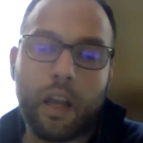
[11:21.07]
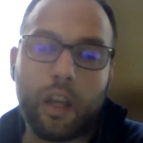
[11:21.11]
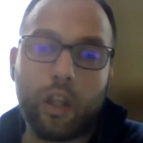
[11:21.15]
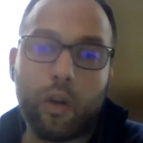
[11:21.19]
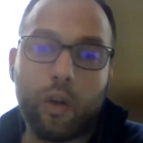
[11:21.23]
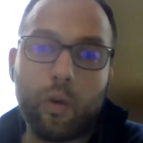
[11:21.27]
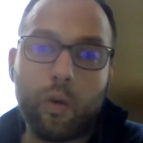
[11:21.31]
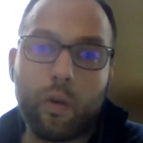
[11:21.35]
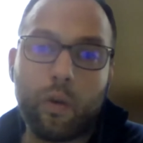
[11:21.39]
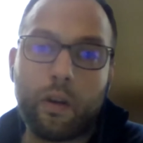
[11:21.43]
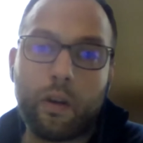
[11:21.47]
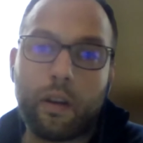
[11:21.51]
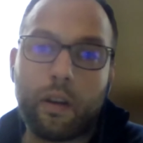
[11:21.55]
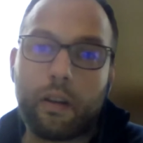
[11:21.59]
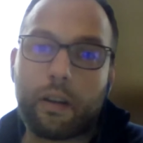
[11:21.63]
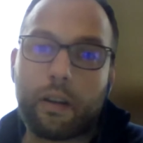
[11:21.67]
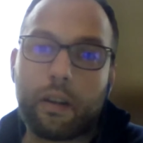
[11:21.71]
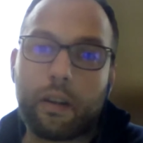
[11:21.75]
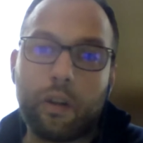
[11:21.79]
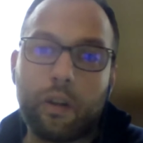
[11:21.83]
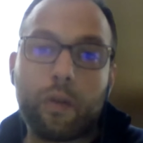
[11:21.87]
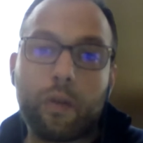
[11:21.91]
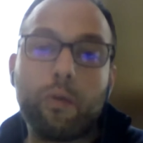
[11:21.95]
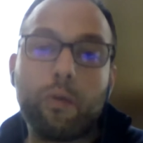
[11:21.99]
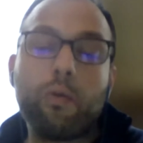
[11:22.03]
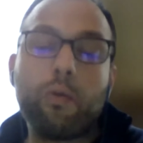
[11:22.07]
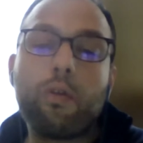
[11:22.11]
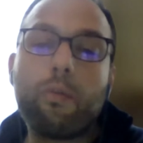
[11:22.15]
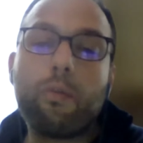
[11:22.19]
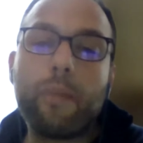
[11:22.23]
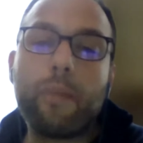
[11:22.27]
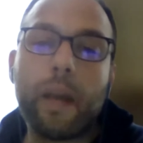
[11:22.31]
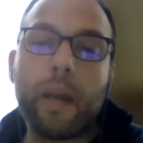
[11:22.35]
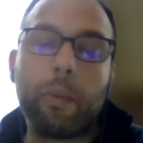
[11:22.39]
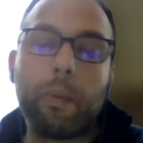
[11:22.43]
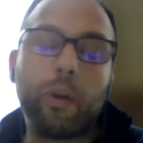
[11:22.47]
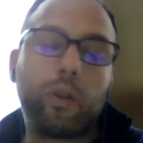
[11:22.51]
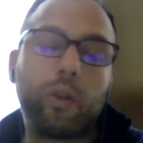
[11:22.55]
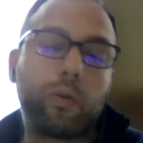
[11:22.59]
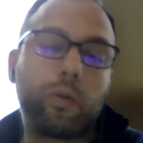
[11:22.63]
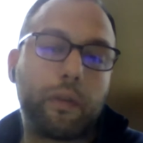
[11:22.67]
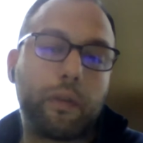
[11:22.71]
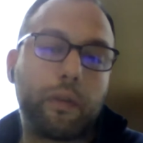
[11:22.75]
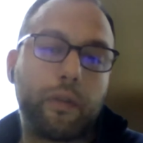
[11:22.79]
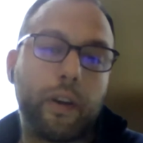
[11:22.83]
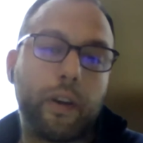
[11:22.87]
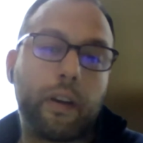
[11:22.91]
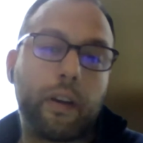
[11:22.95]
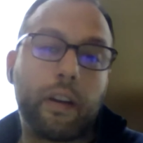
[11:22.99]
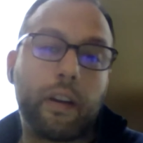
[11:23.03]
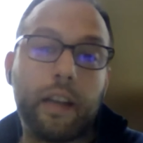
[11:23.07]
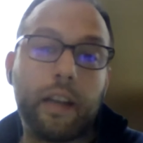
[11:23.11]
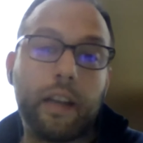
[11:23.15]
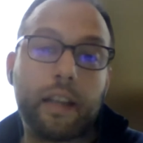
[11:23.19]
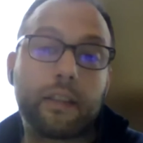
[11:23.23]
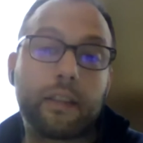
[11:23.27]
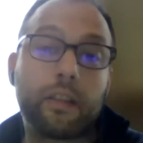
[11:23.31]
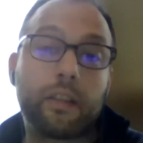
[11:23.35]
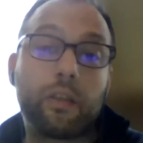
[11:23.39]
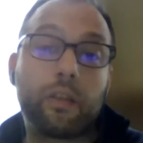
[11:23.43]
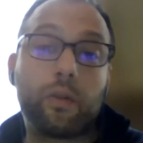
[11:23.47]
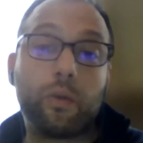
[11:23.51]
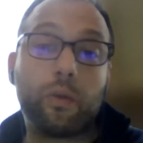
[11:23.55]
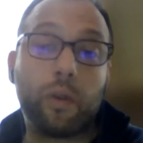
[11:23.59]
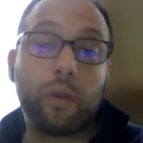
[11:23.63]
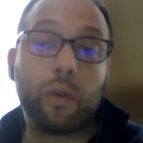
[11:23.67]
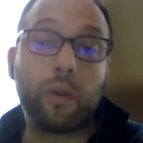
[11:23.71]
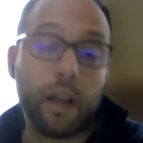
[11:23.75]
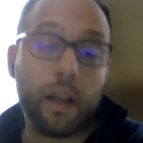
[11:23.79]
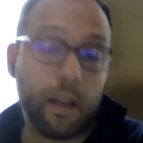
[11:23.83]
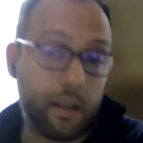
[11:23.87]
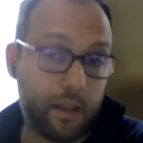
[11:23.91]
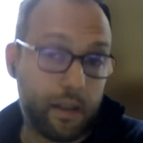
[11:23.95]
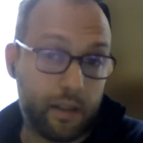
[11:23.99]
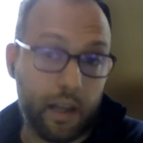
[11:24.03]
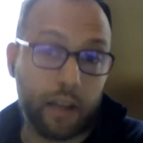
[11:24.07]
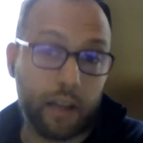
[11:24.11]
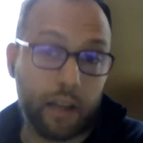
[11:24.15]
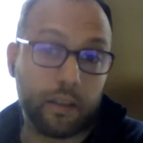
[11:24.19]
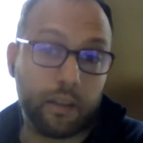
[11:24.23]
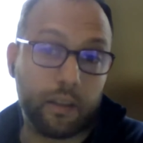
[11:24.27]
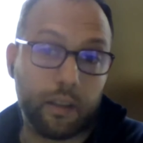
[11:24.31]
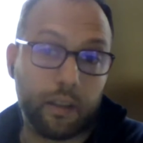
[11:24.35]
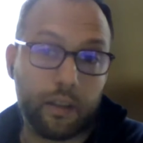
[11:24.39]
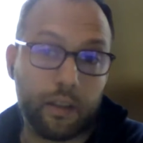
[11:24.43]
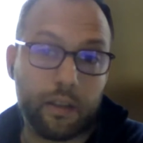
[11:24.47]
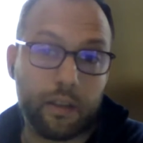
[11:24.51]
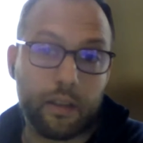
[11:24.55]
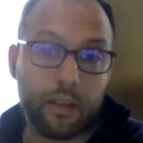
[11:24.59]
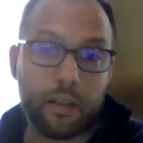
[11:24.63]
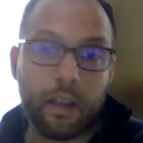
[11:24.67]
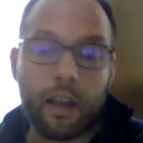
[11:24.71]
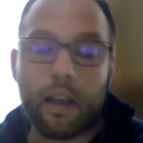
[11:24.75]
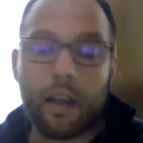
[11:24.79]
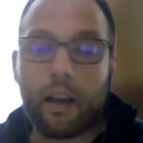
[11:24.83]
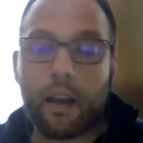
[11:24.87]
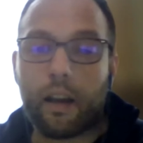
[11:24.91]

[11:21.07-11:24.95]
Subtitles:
you will be able to refer in essence to standards.